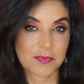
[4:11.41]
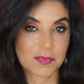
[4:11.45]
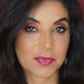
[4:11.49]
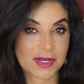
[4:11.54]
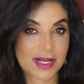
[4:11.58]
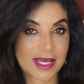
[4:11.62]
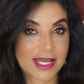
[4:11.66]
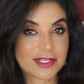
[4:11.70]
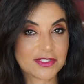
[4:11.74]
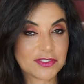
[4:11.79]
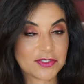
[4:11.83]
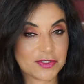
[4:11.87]
But
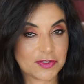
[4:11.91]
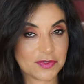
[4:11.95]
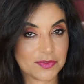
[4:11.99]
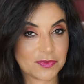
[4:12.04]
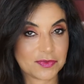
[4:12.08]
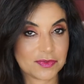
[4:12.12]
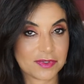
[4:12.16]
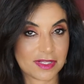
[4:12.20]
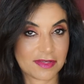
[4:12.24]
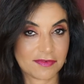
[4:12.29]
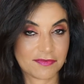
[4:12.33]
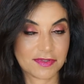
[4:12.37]
I
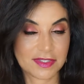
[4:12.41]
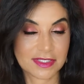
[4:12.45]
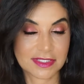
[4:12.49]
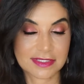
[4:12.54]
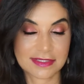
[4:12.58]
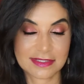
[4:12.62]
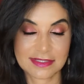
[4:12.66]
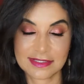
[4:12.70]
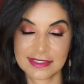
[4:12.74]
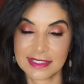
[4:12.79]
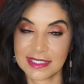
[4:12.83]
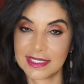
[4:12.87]
do love
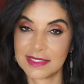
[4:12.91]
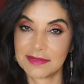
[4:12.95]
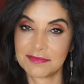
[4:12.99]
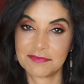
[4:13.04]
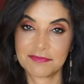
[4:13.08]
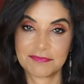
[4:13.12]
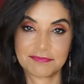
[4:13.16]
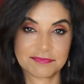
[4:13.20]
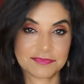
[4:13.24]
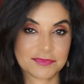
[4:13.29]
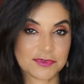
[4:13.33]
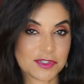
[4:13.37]
this. It
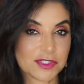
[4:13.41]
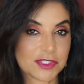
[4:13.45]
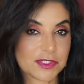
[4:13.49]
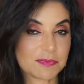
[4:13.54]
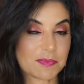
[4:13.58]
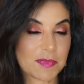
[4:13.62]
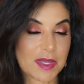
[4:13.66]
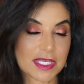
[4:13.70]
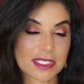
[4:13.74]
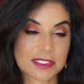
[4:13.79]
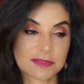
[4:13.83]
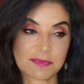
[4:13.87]

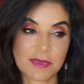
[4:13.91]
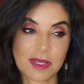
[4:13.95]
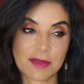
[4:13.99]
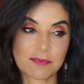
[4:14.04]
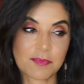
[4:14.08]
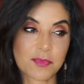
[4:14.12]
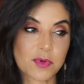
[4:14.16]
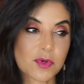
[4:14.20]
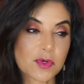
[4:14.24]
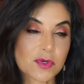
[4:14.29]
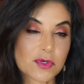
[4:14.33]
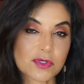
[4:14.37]
just makes my
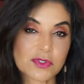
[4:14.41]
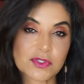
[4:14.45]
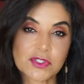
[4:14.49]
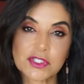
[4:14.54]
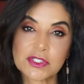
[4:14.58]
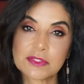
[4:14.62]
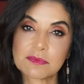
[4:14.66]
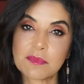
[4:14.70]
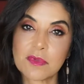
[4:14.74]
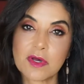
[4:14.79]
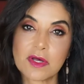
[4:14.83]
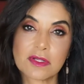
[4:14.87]
pores
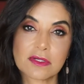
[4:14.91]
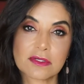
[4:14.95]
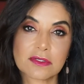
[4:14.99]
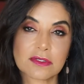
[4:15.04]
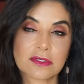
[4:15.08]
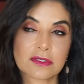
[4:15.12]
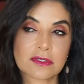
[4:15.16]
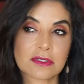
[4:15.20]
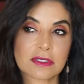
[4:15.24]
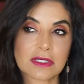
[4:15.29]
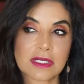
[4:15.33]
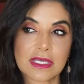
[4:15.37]

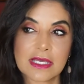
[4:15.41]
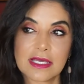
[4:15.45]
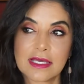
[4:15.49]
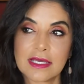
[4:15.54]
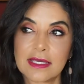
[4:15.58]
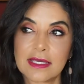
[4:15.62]
smaller.